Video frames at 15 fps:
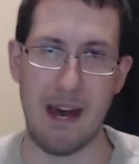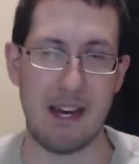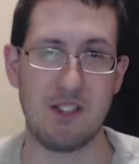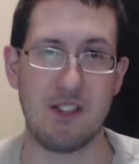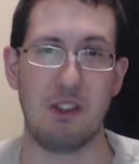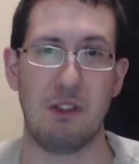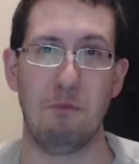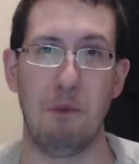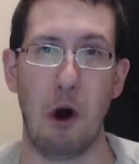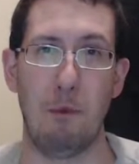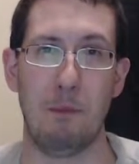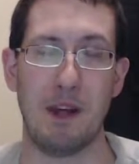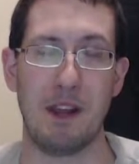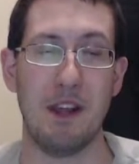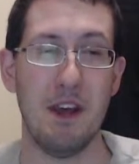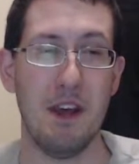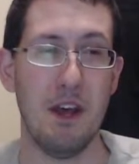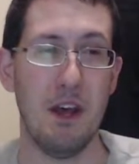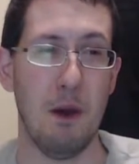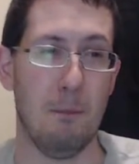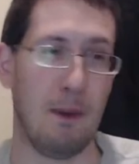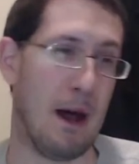at the moment.
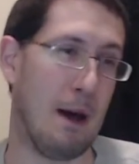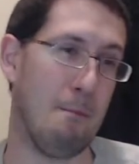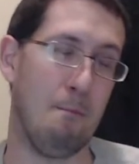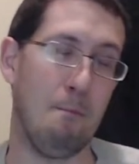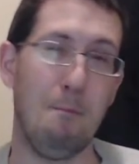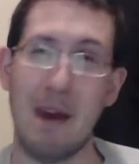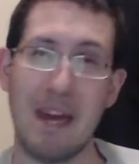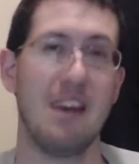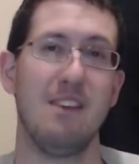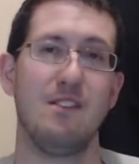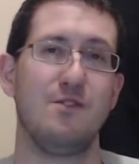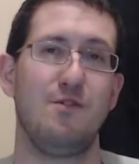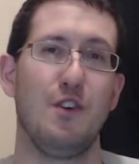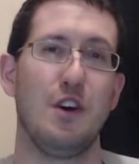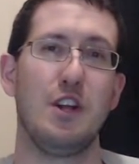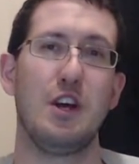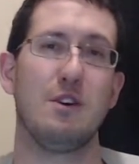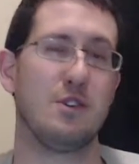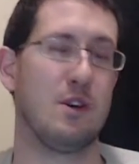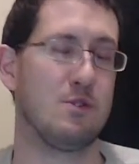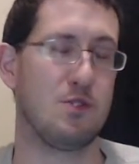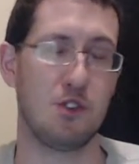But I'm making these videos. I
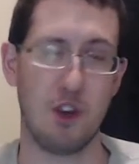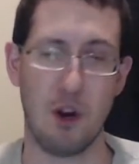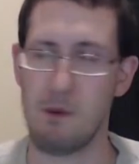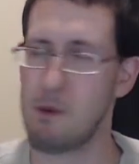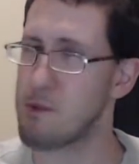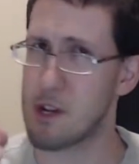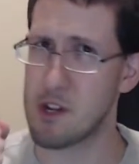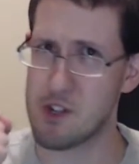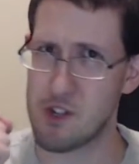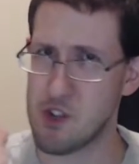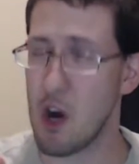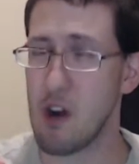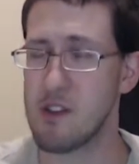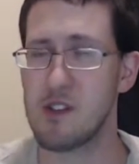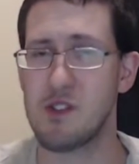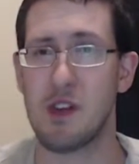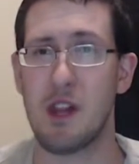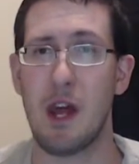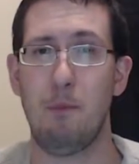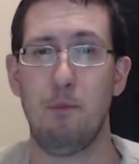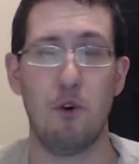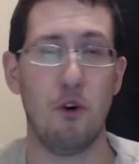was determined I'm going to start this in
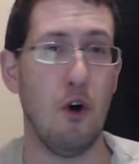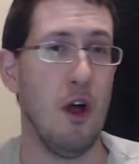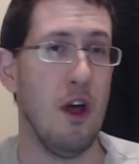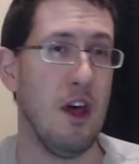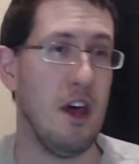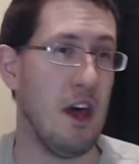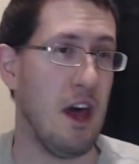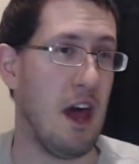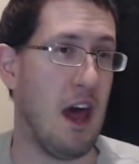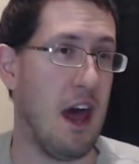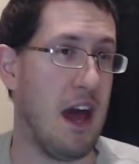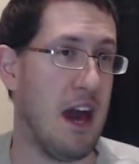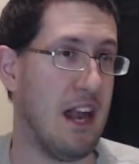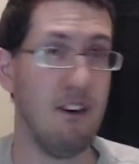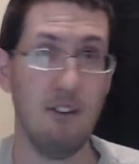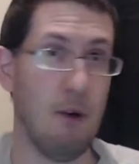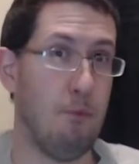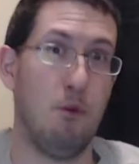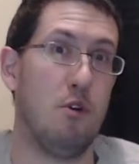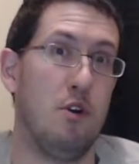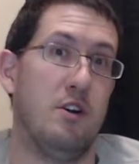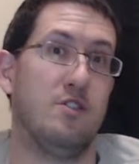April, and I've uploaded
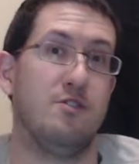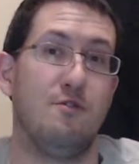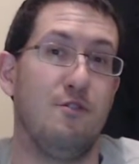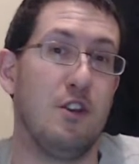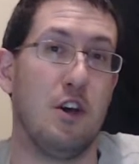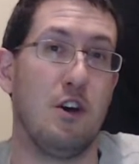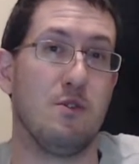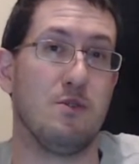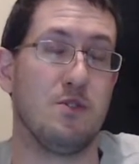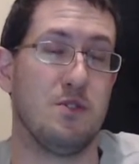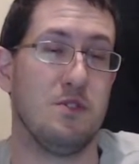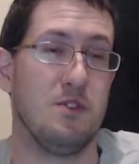one hundred videos.